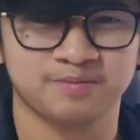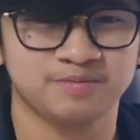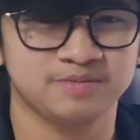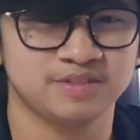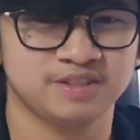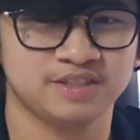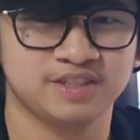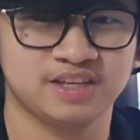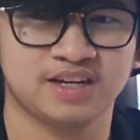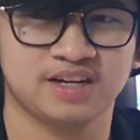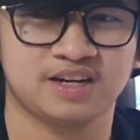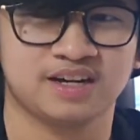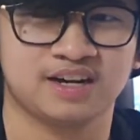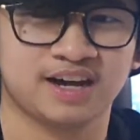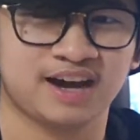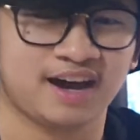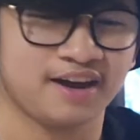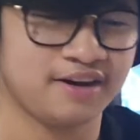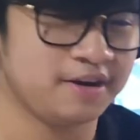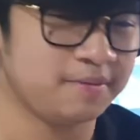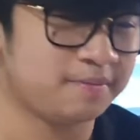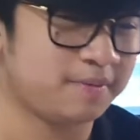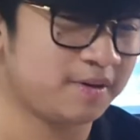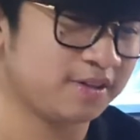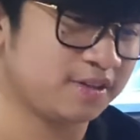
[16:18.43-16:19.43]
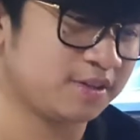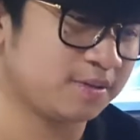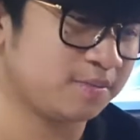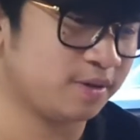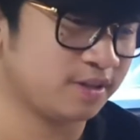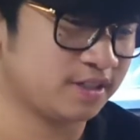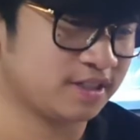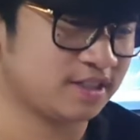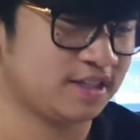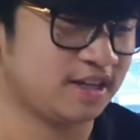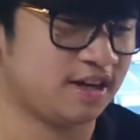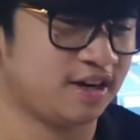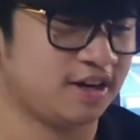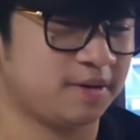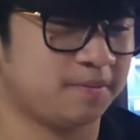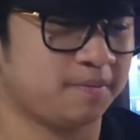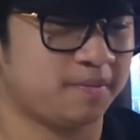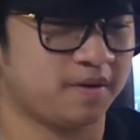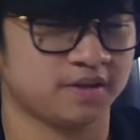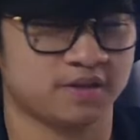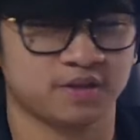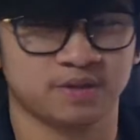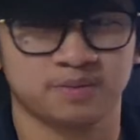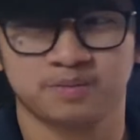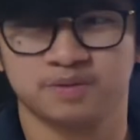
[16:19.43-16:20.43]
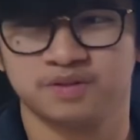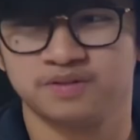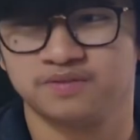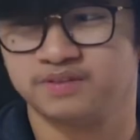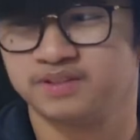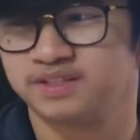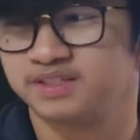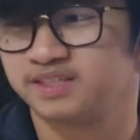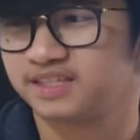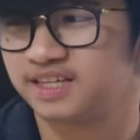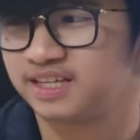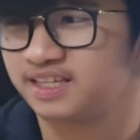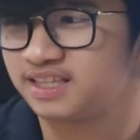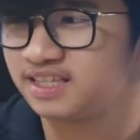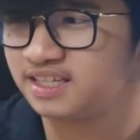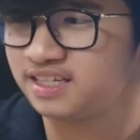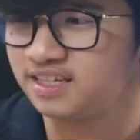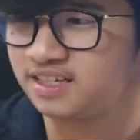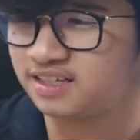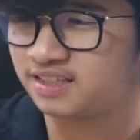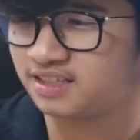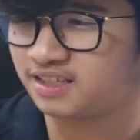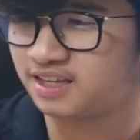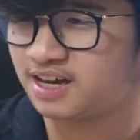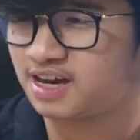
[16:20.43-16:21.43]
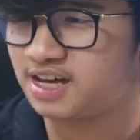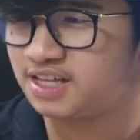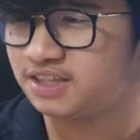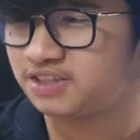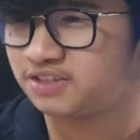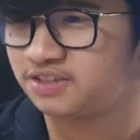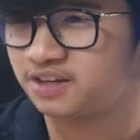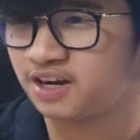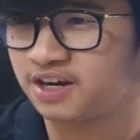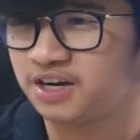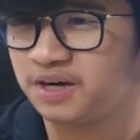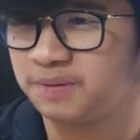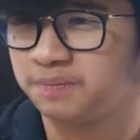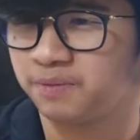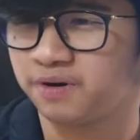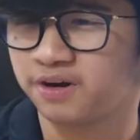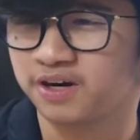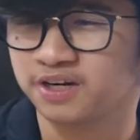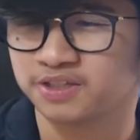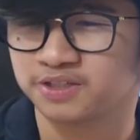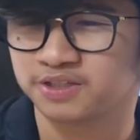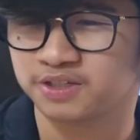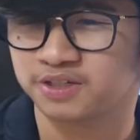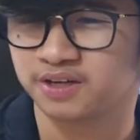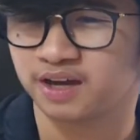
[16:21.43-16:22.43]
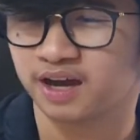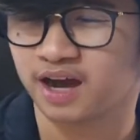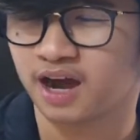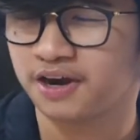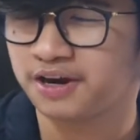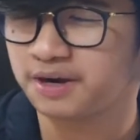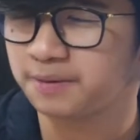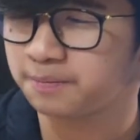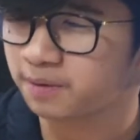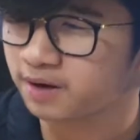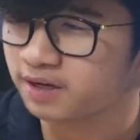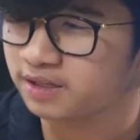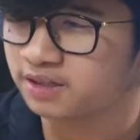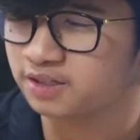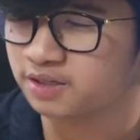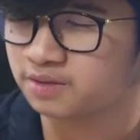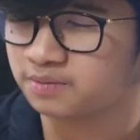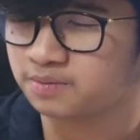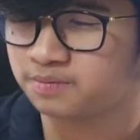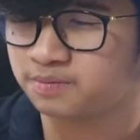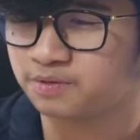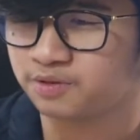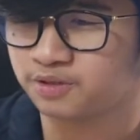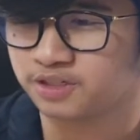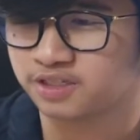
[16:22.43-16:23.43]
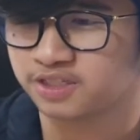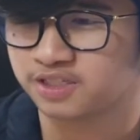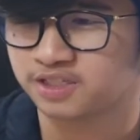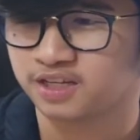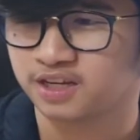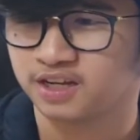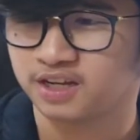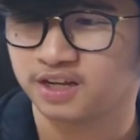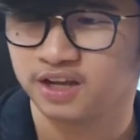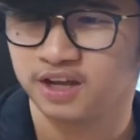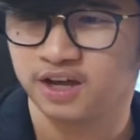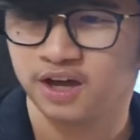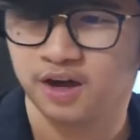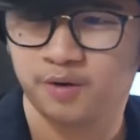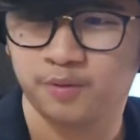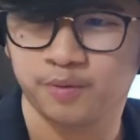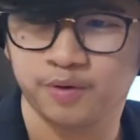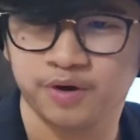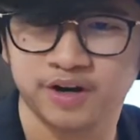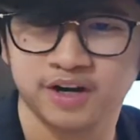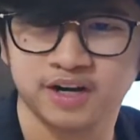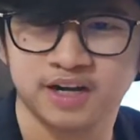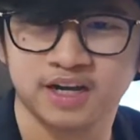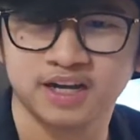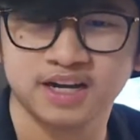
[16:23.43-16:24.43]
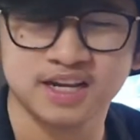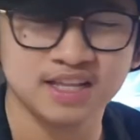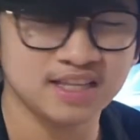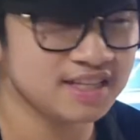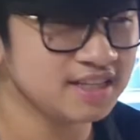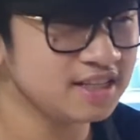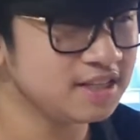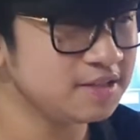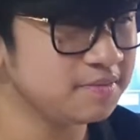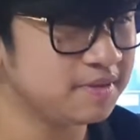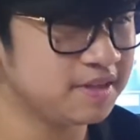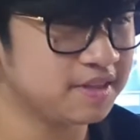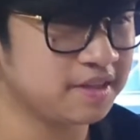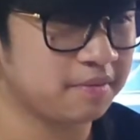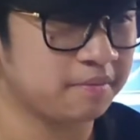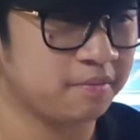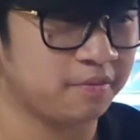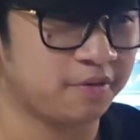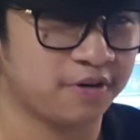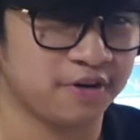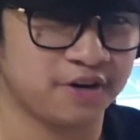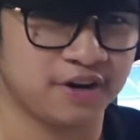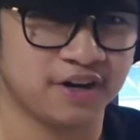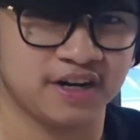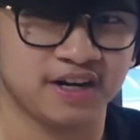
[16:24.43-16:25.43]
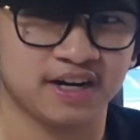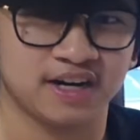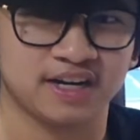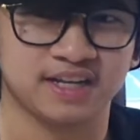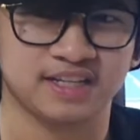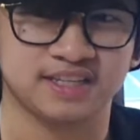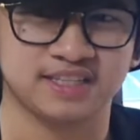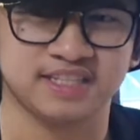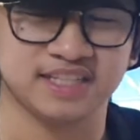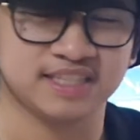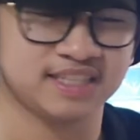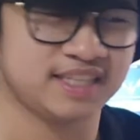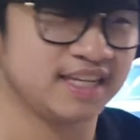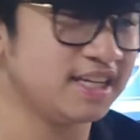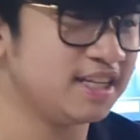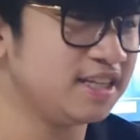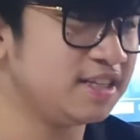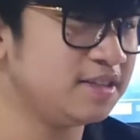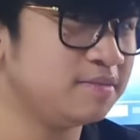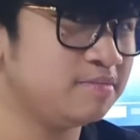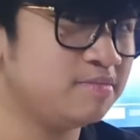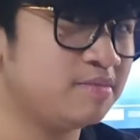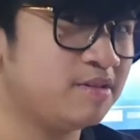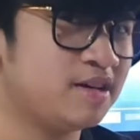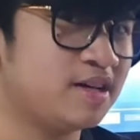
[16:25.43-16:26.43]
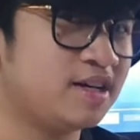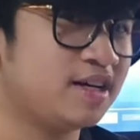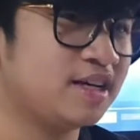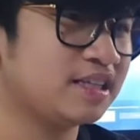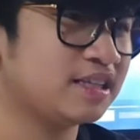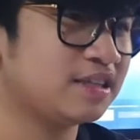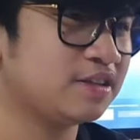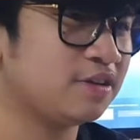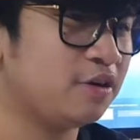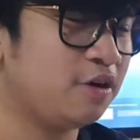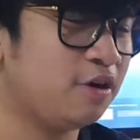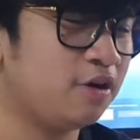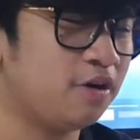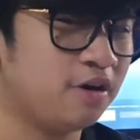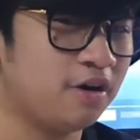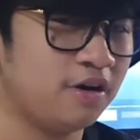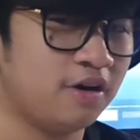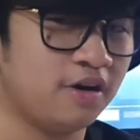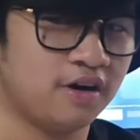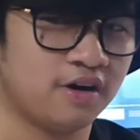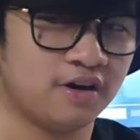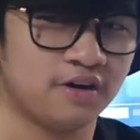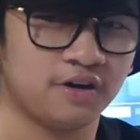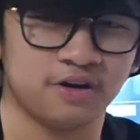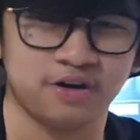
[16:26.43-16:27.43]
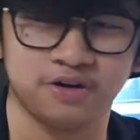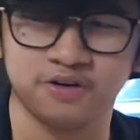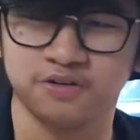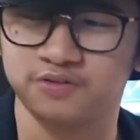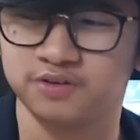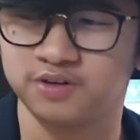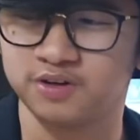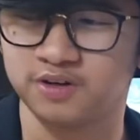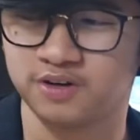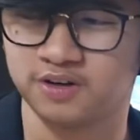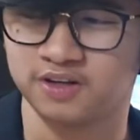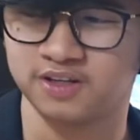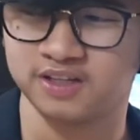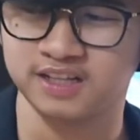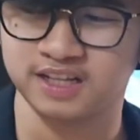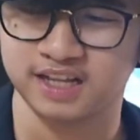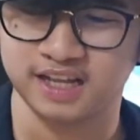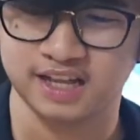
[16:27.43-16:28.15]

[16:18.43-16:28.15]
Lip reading: the Harry Potter books and the Harry Potter movies. I think the Harry Potter books were a little bit more detailed, but overall,